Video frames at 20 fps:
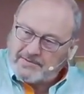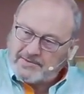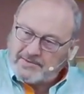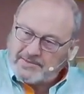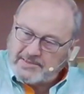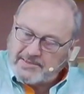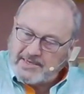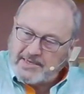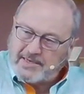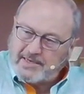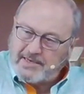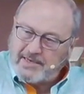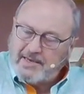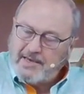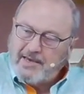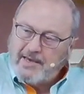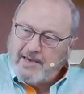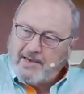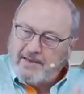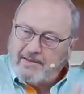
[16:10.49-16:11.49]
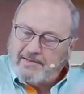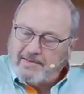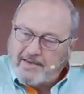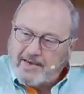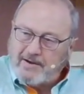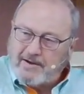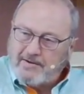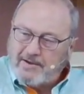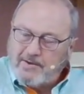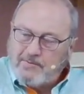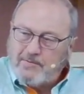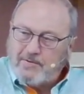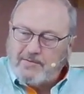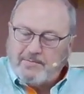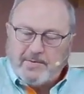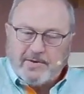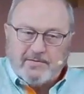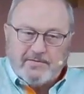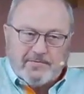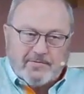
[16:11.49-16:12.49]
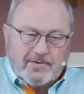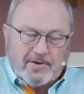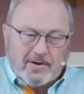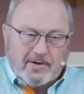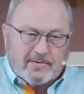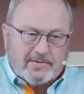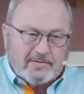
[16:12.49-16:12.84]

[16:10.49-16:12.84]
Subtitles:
city, and there he would have been flogged.